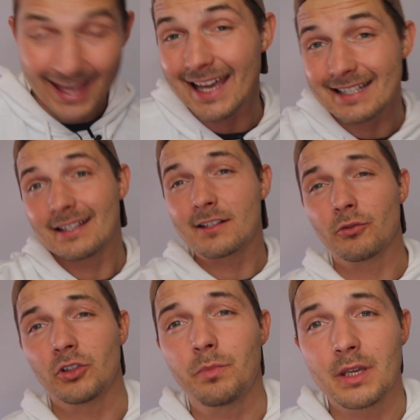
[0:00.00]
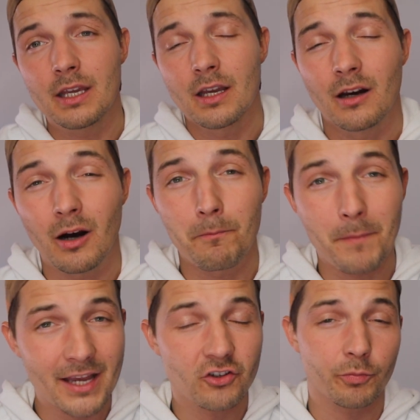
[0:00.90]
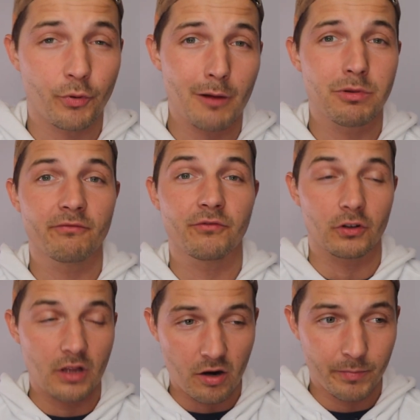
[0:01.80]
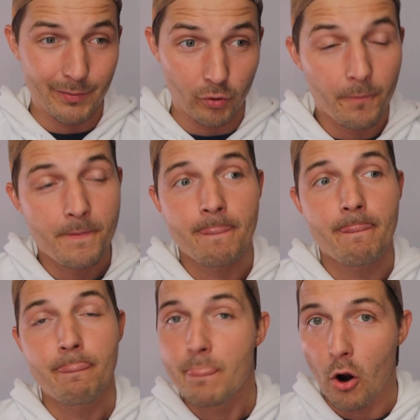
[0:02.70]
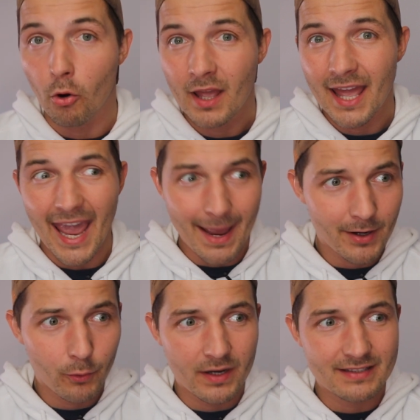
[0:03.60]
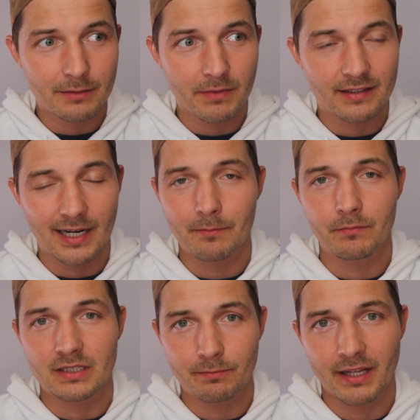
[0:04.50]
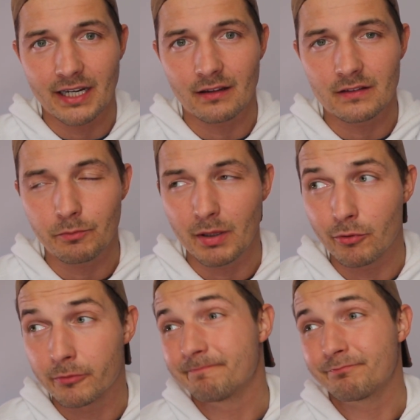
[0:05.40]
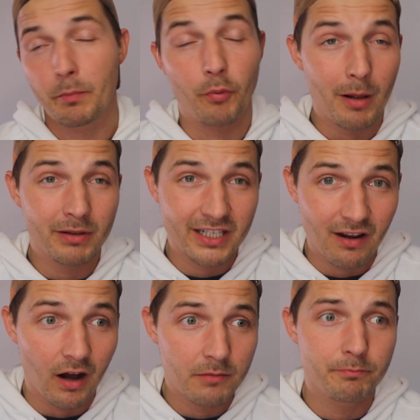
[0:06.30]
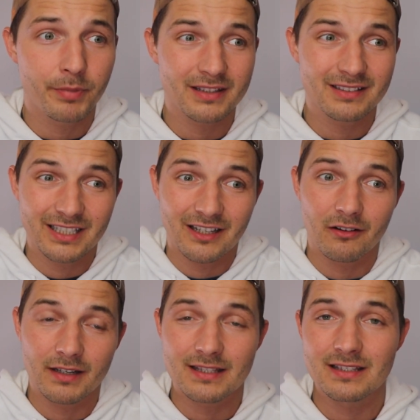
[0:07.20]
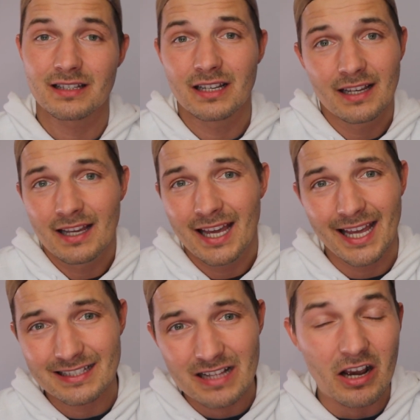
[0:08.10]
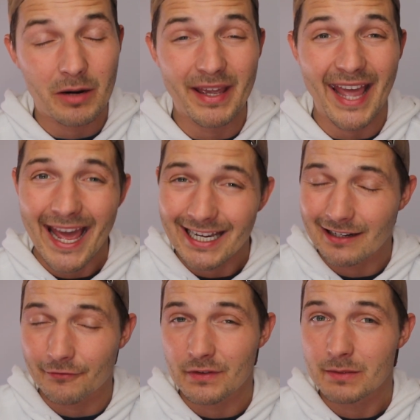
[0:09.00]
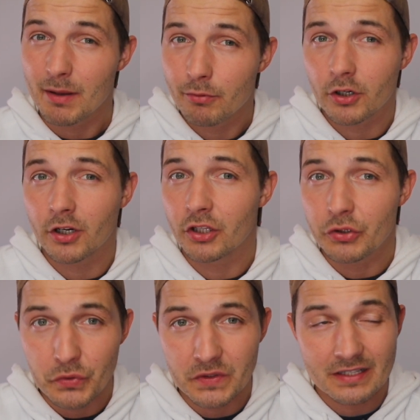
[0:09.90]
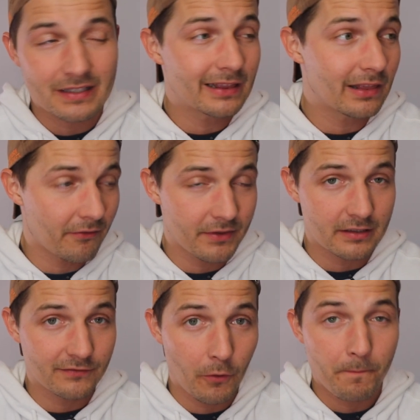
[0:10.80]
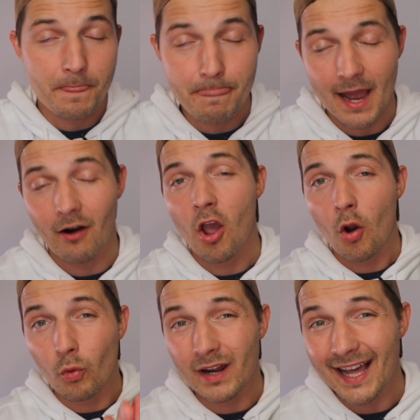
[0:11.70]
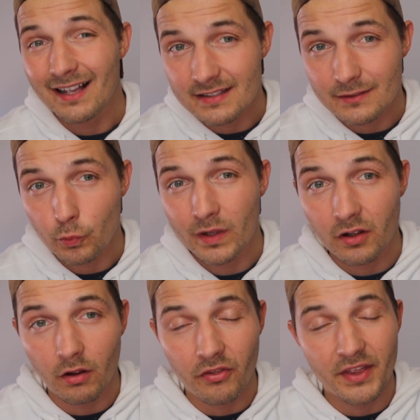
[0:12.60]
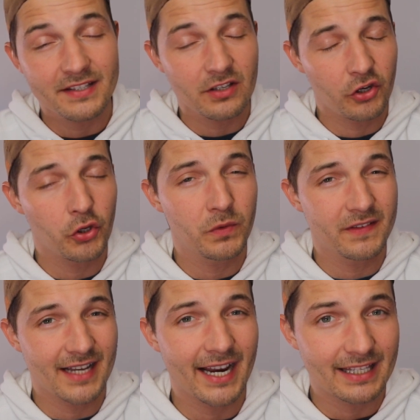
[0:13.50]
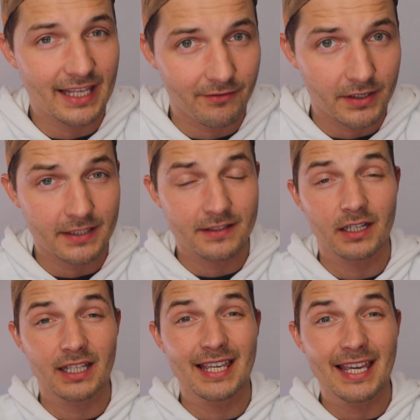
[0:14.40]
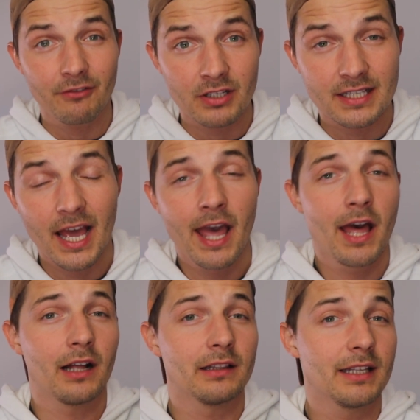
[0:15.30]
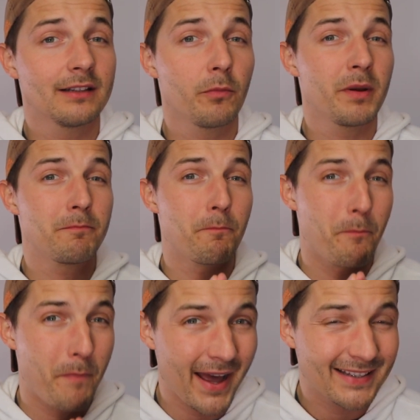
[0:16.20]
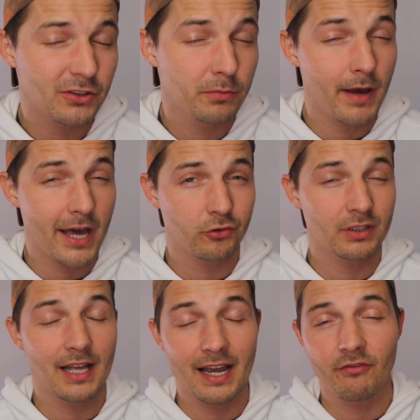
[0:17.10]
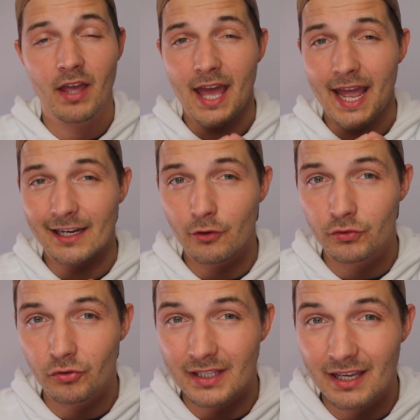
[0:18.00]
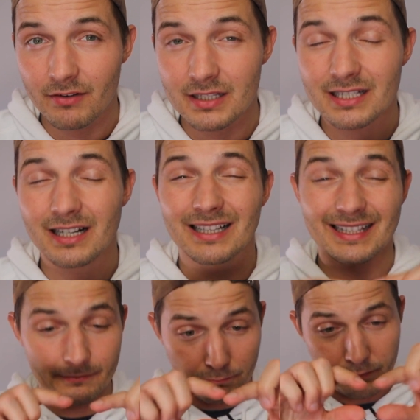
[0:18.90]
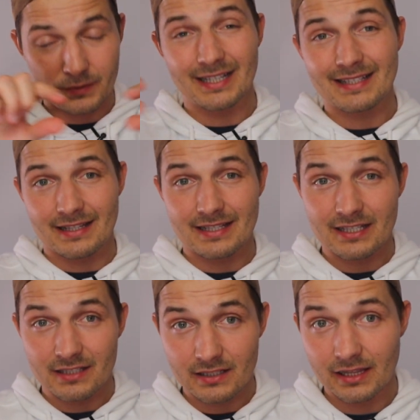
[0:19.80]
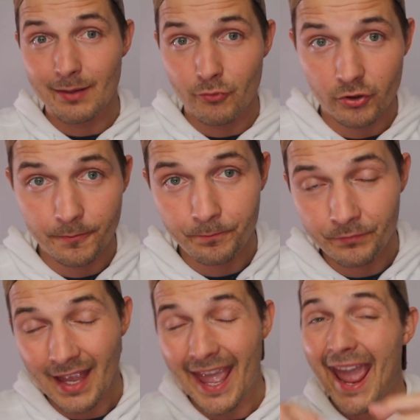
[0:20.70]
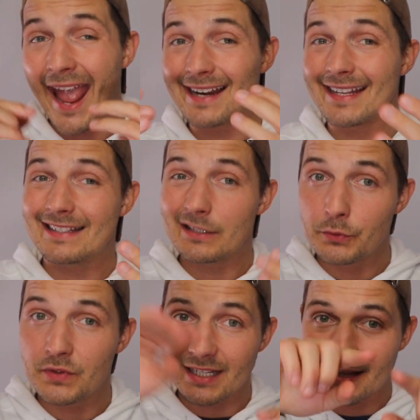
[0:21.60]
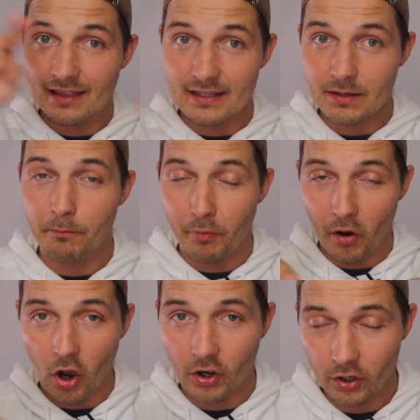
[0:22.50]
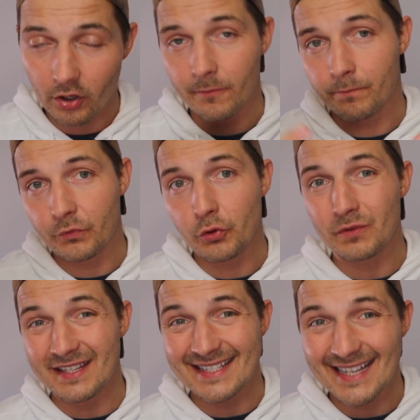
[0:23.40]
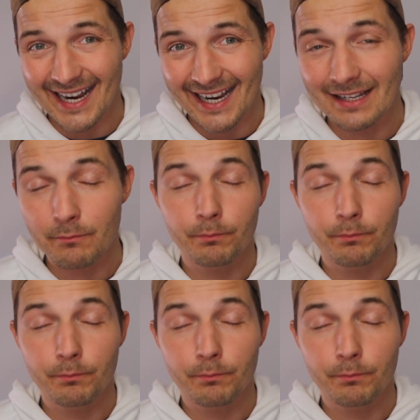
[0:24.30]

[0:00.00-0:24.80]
is this going to be a major problem for a lot of people? No. Am I wasting my time explaining this to people? Probably not, but it's not gonna make any difference. People are gonna use this and love this phone. Now, what else will this new design give us? It's gonna give us a little bit better battery life and going to give us, since it's slimmer and it's using this block new design,